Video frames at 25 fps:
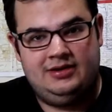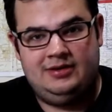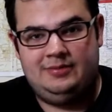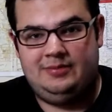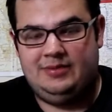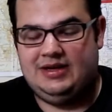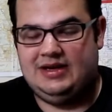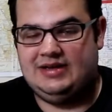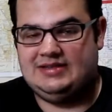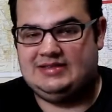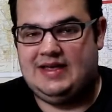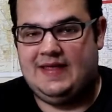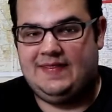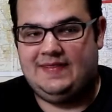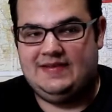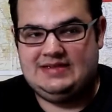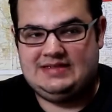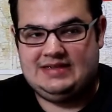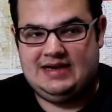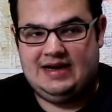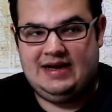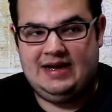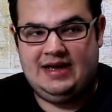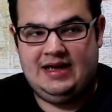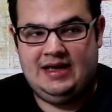because at the
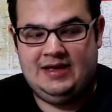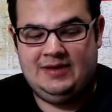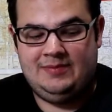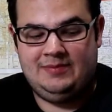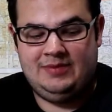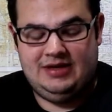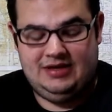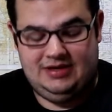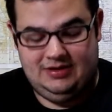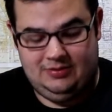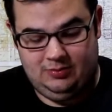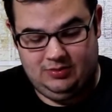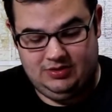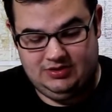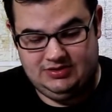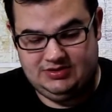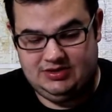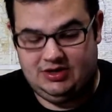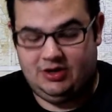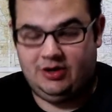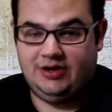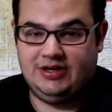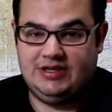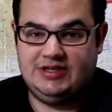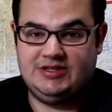time it was
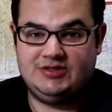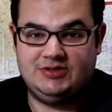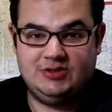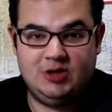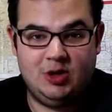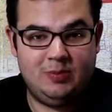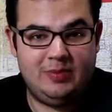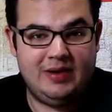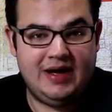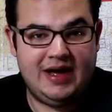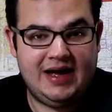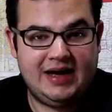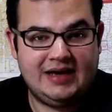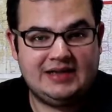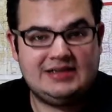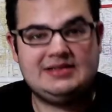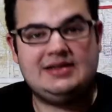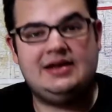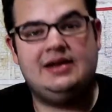already snowpacked.